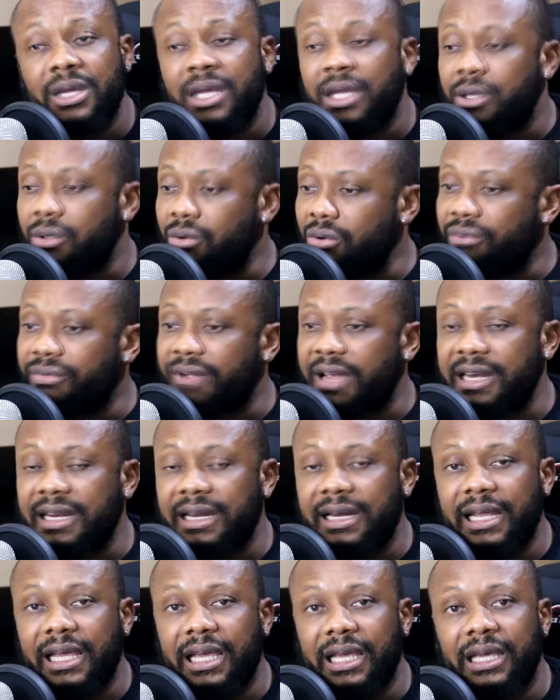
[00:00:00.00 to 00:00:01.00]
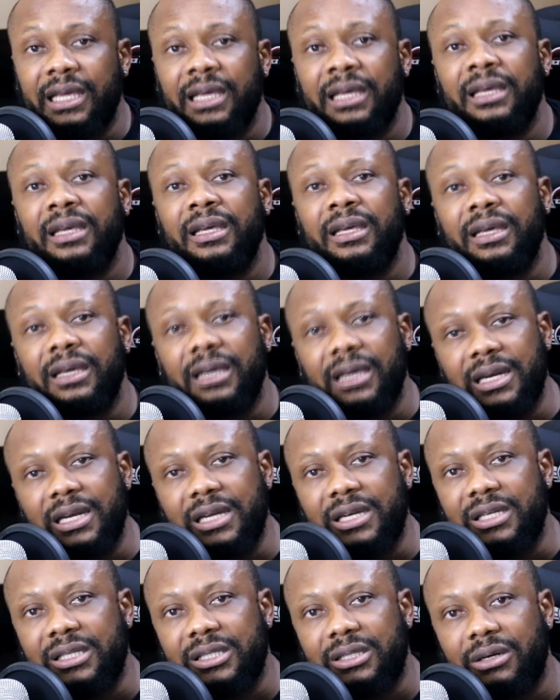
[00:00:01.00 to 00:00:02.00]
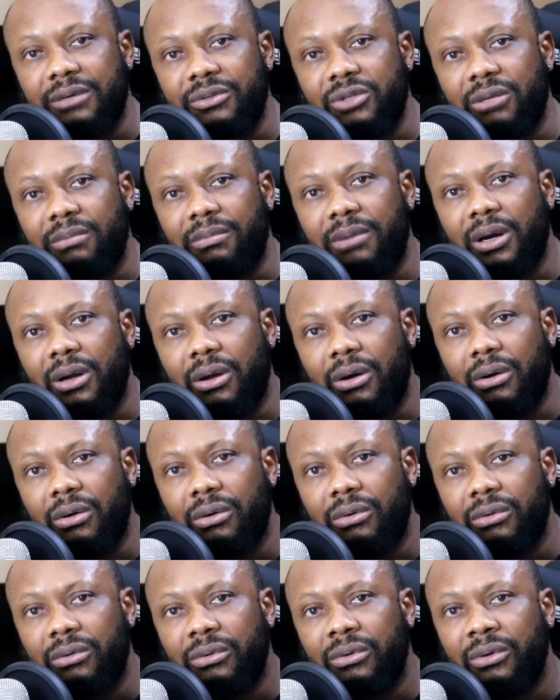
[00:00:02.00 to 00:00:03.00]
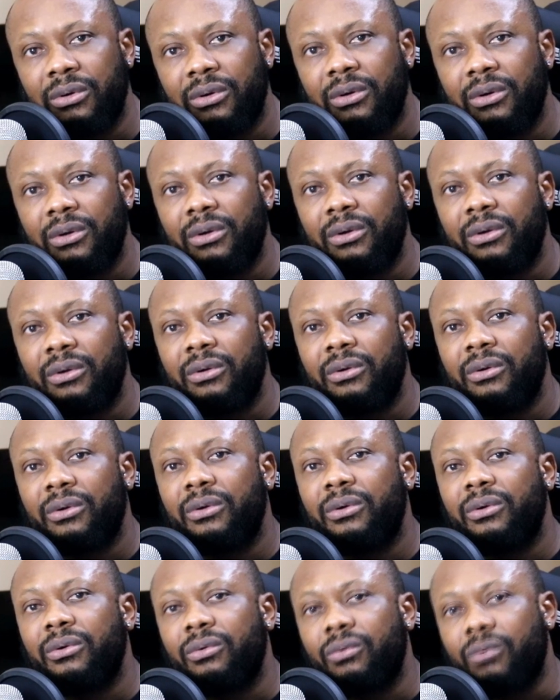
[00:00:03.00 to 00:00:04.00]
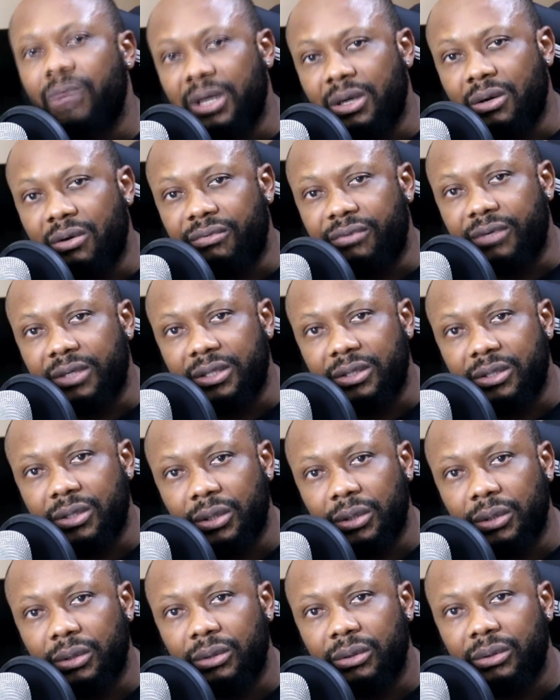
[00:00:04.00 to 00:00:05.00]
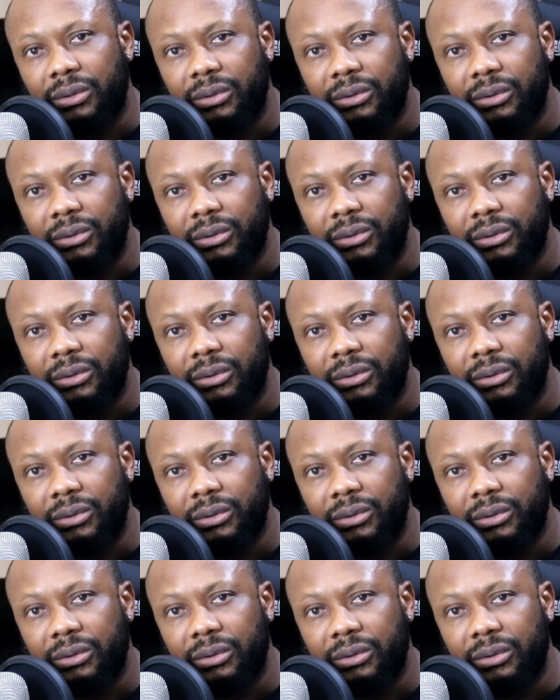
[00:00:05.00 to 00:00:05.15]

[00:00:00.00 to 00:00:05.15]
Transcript: You will find the link in the description below with no further ado,